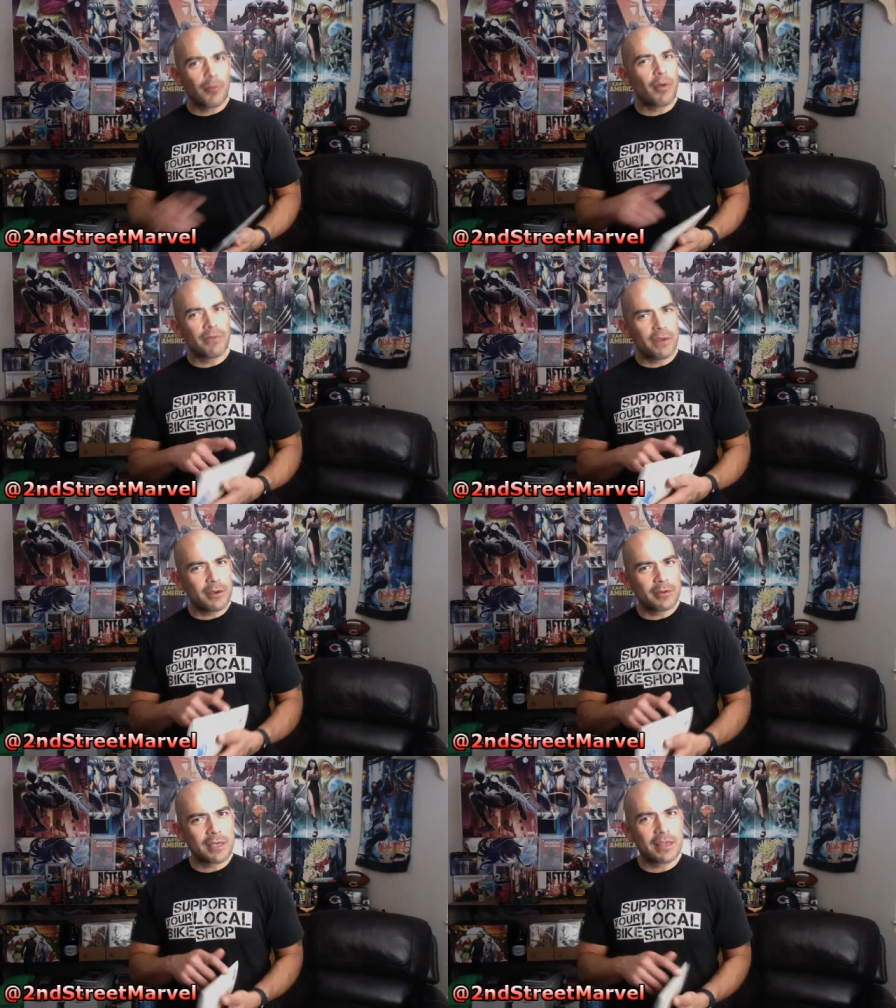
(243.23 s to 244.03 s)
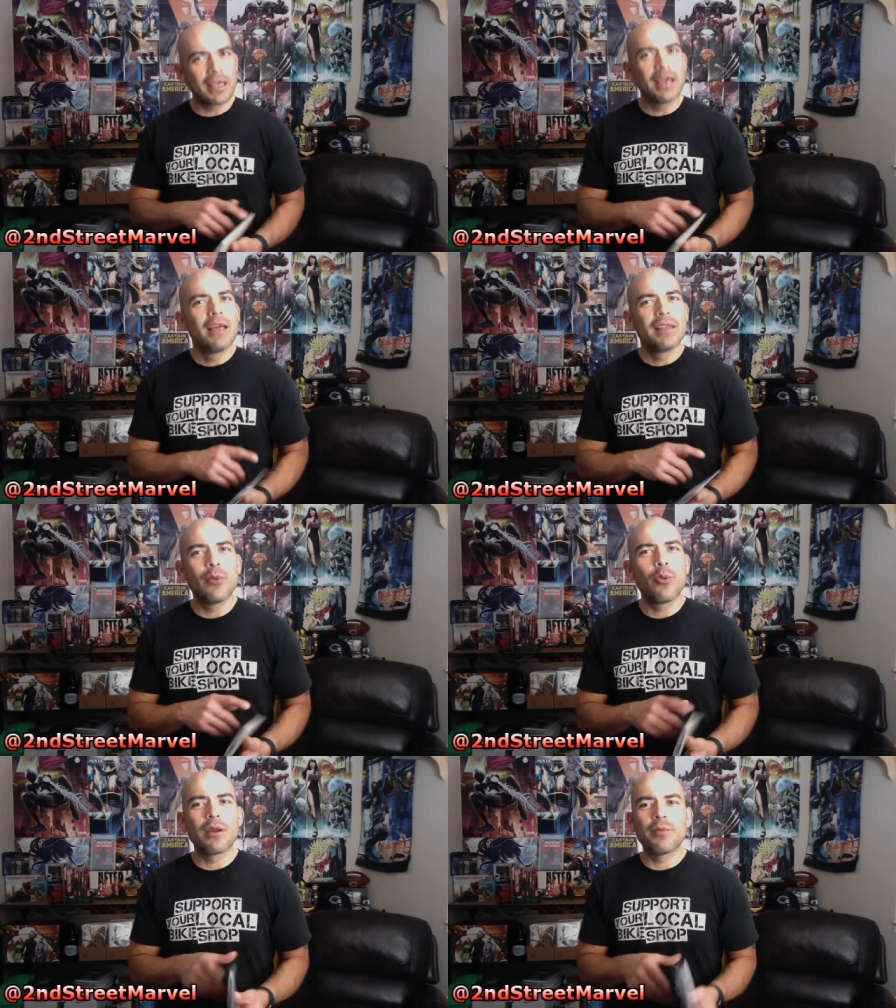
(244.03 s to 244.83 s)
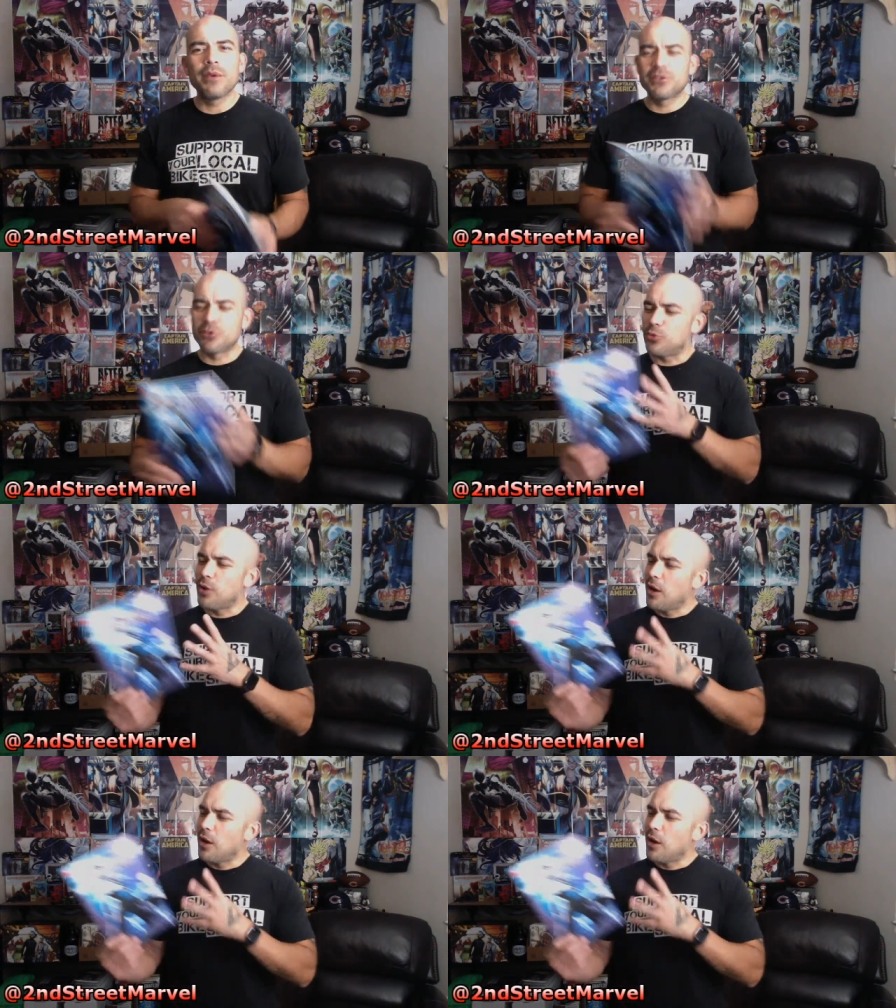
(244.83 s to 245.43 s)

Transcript: my video, said that they wanted me to